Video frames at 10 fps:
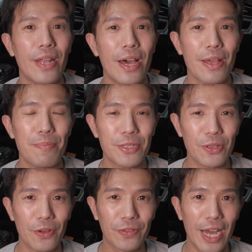another
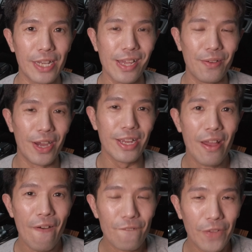episode of Car DIY.
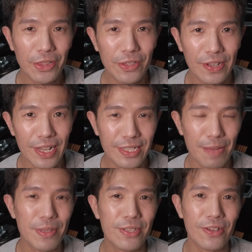For
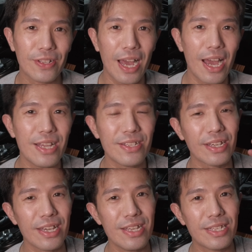today's episode guys,
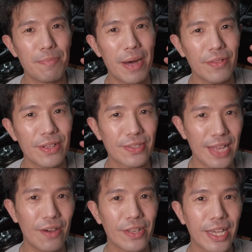okay, it's about the
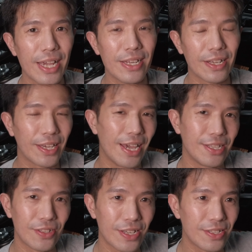sound again. Okay,
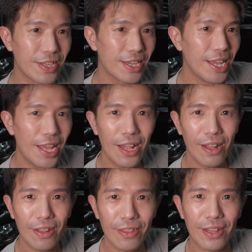as you can see,
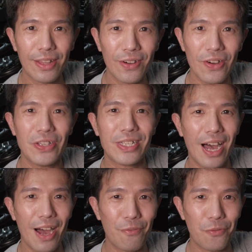the door is
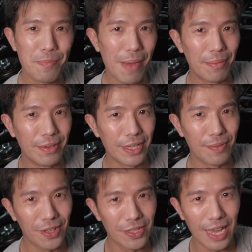half ripped up
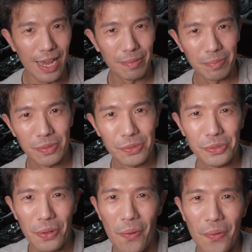already because I am
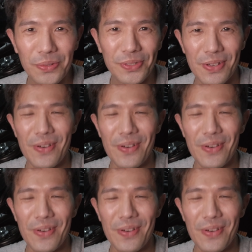so